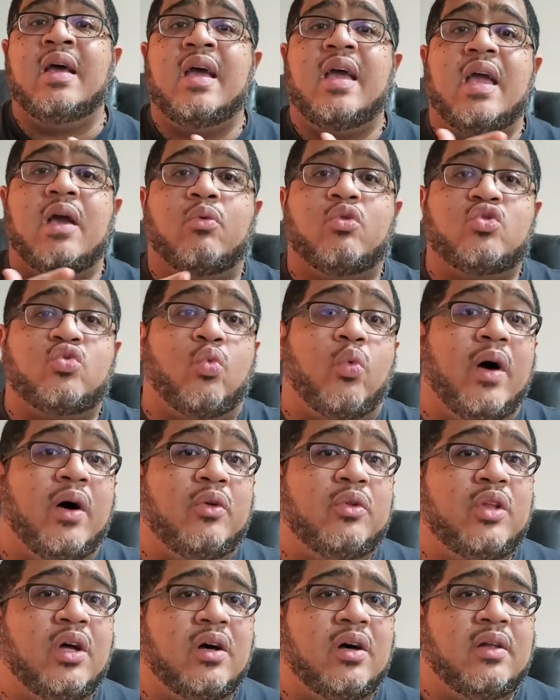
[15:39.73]
It was
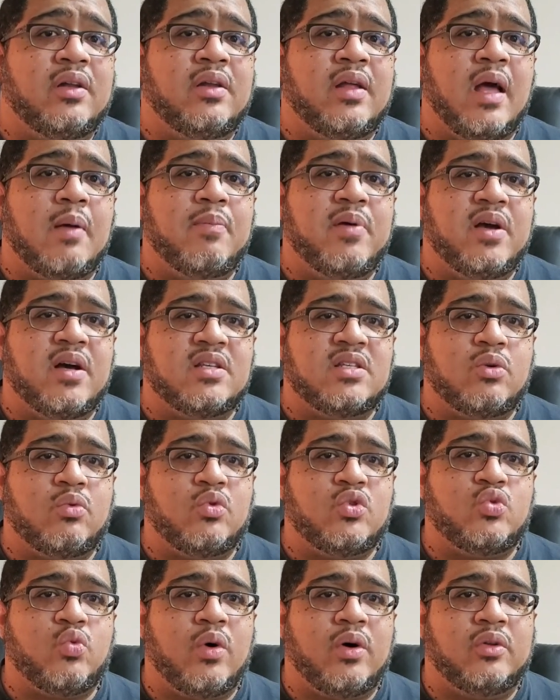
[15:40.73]
well done, and because it
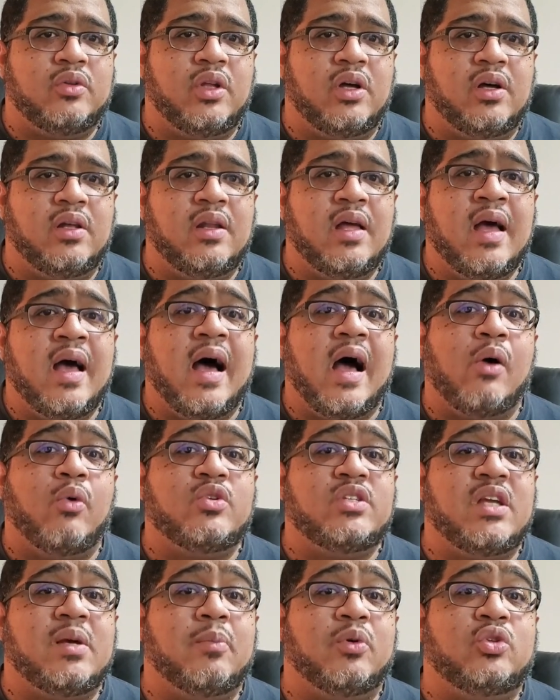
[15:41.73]
was well done, I
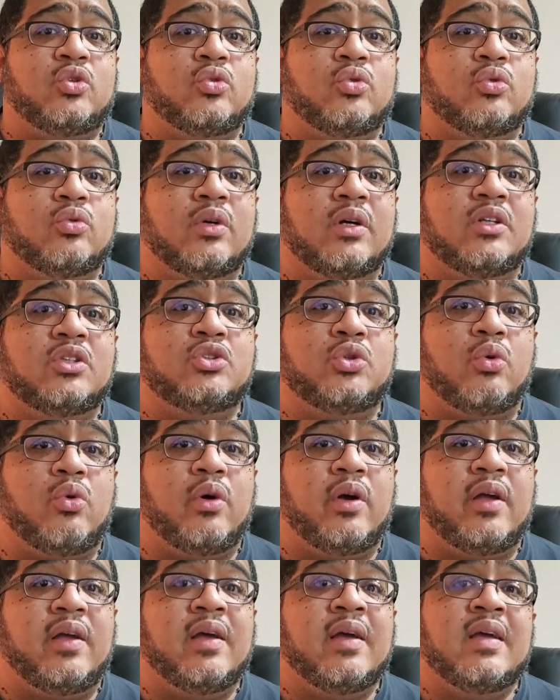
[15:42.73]
was able to
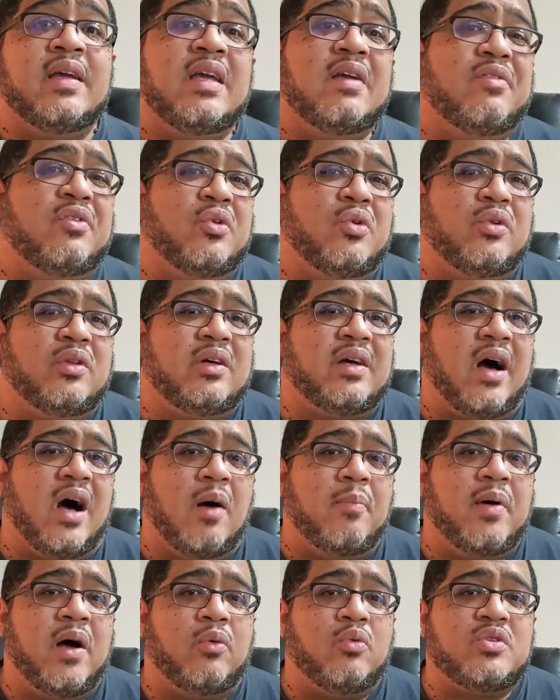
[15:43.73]
enjoy, even though the
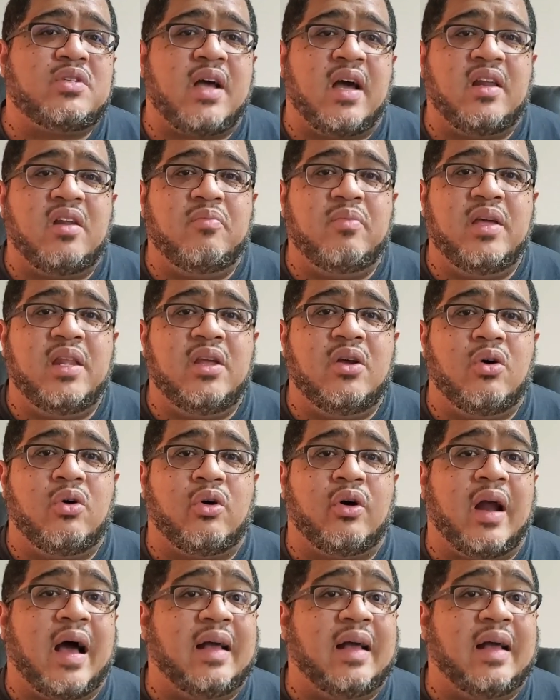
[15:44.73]
combat was kind of mediocre.